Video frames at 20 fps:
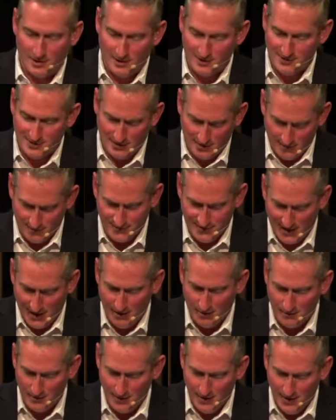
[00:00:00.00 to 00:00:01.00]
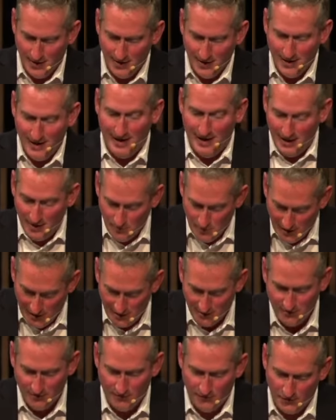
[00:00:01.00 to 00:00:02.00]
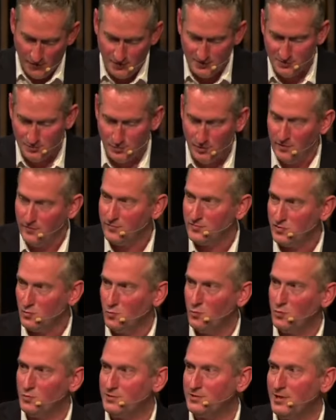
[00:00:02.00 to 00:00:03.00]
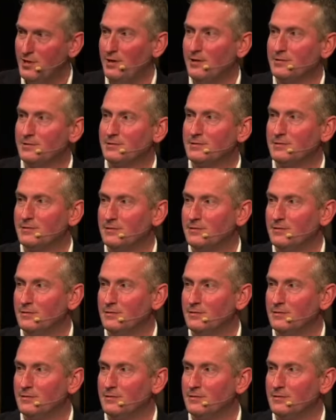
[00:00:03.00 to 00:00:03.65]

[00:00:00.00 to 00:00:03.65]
ourselves out. He made the first move towards us.